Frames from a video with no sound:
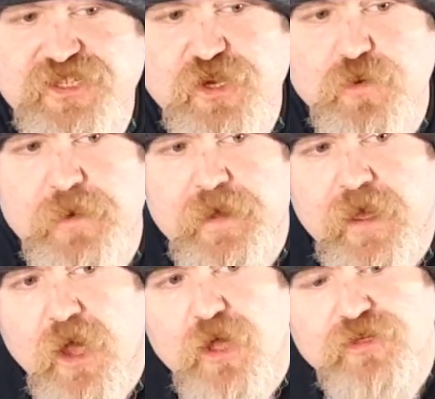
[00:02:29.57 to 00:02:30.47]
tube
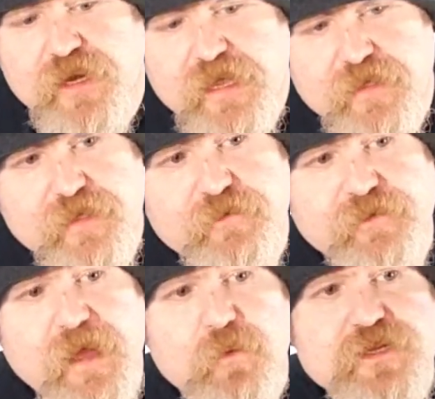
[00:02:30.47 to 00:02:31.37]
underneath the
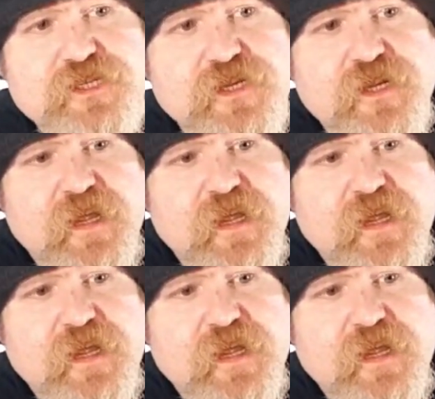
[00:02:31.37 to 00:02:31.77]
flowers